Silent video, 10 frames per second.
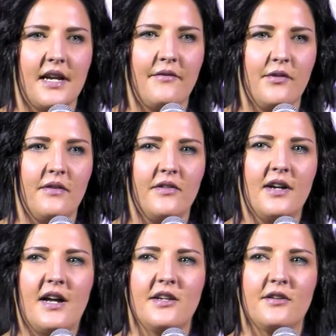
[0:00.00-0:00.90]
Have you ever
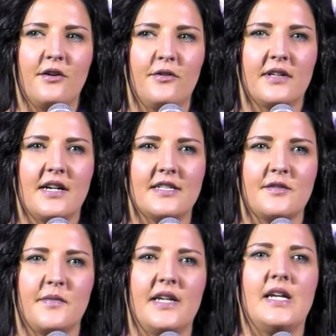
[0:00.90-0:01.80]
gotten your own
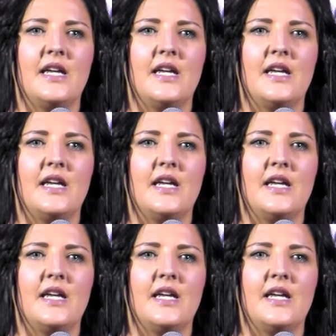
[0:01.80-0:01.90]
custom link